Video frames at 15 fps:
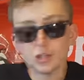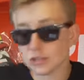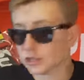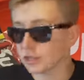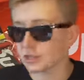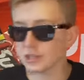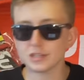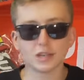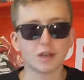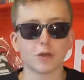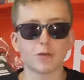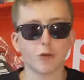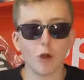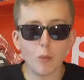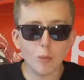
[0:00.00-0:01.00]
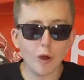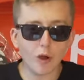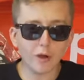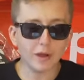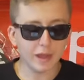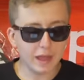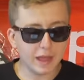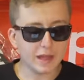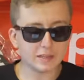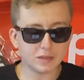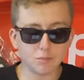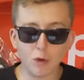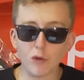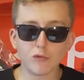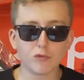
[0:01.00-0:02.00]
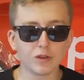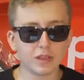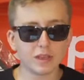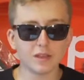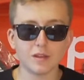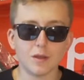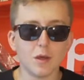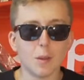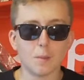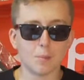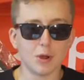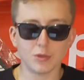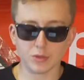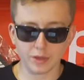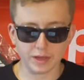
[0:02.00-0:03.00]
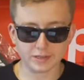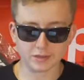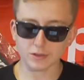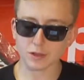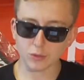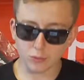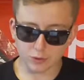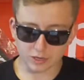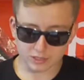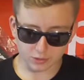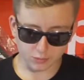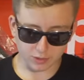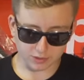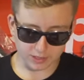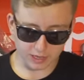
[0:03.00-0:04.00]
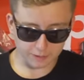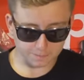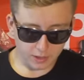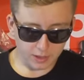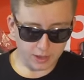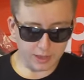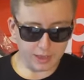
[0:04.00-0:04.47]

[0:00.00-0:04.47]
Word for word: Just because it's like a crowbar, it's a Mo freaking breathalyzer. Like who doesn't want that?